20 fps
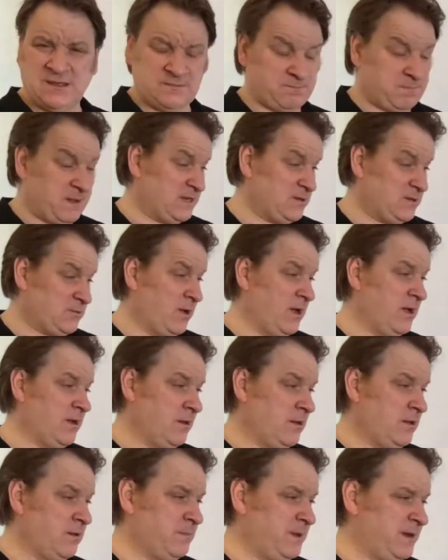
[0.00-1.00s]
paid quite a
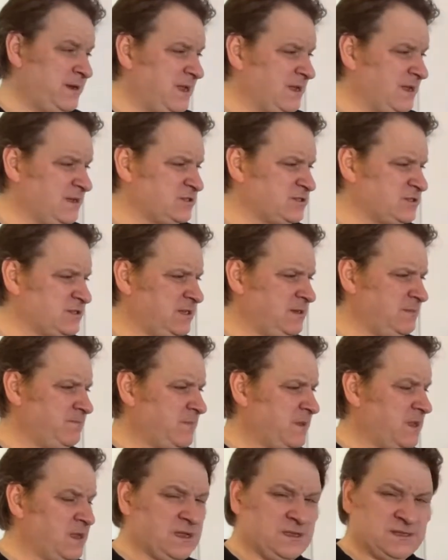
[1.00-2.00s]
lot of money actually
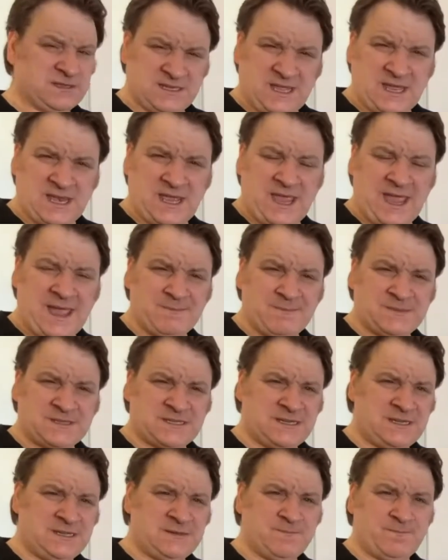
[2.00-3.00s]
to get it
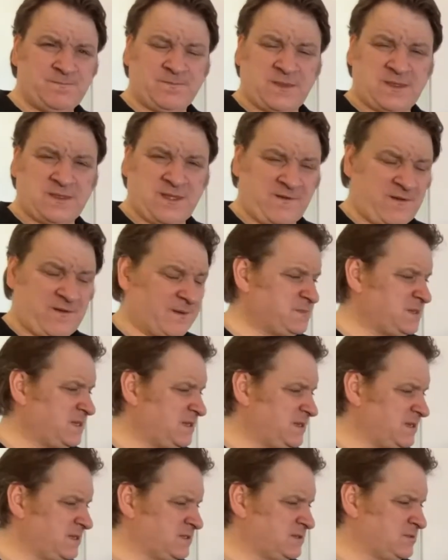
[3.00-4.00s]
emptied. They've emptied
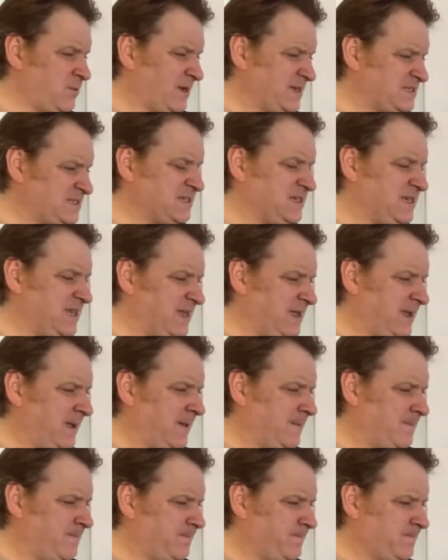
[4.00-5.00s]
it twice a year.